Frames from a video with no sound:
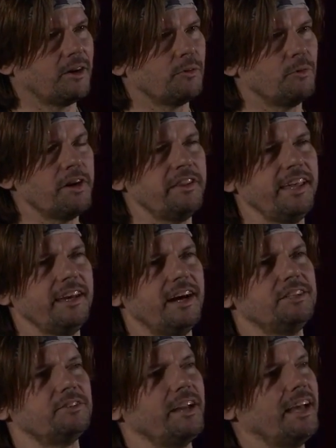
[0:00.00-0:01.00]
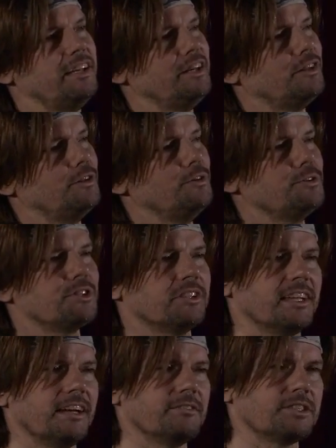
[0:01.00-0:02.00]
Were they under any illusion
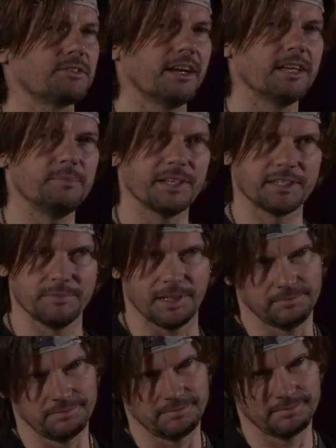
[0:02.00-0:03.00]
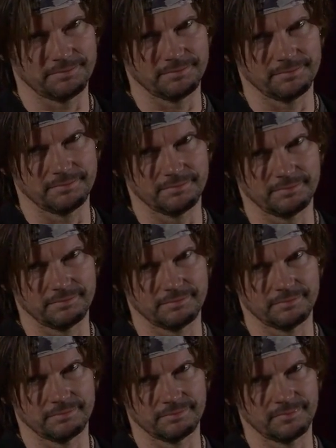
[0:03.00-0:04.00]
that I was trying to pick them up?
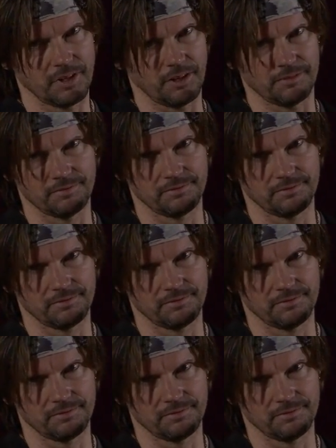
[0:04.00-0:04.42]
No.